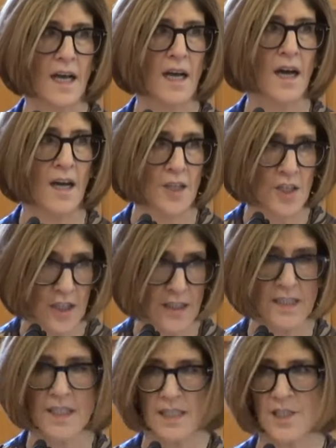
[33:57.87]
a good
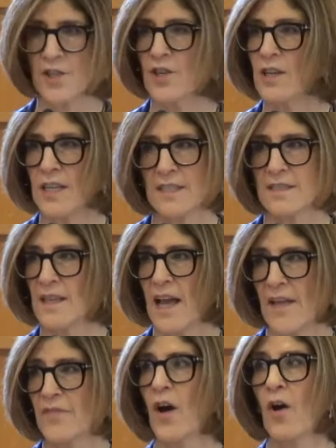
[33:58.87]
teacher is
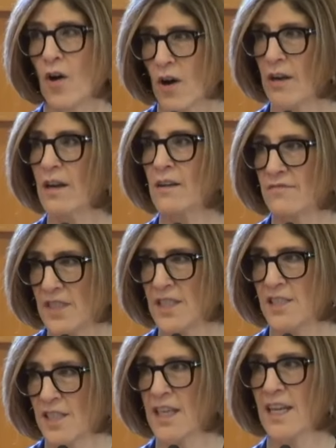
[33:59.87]
at the heart of
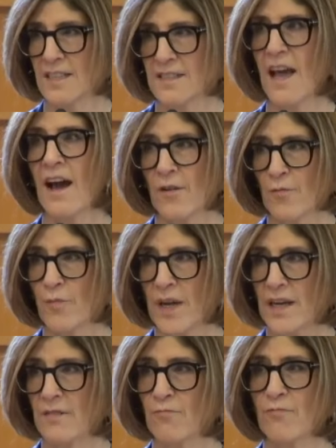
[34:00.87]
teaching kids how to
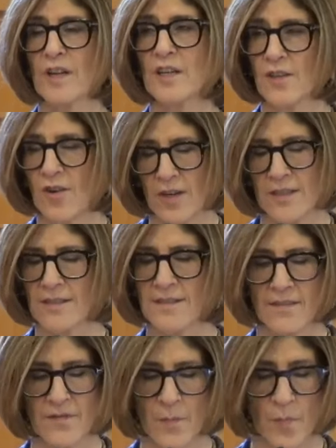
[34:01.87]
read, regardless
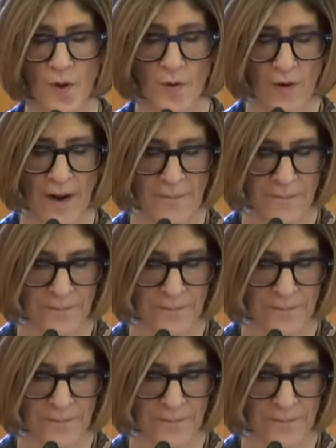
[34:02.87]
of the program.